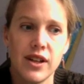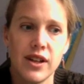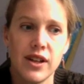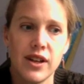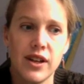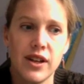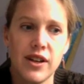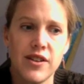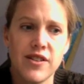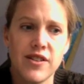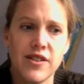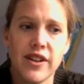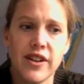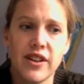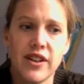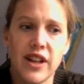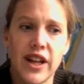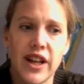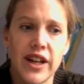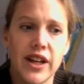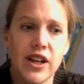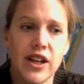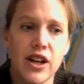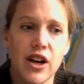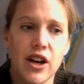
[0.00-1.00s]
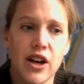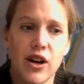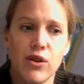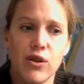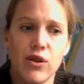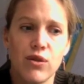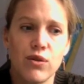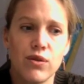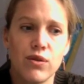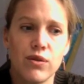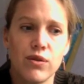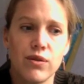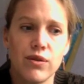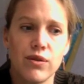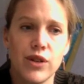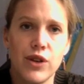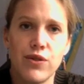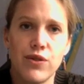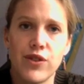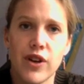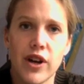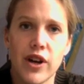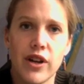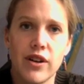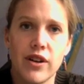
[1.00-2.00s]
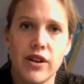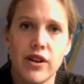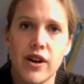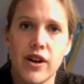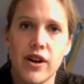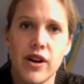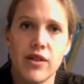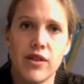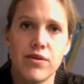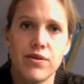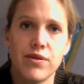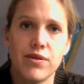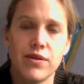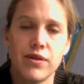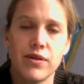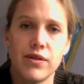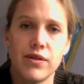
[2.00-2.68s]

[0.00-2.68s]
He said, "Let it go. You've done enough."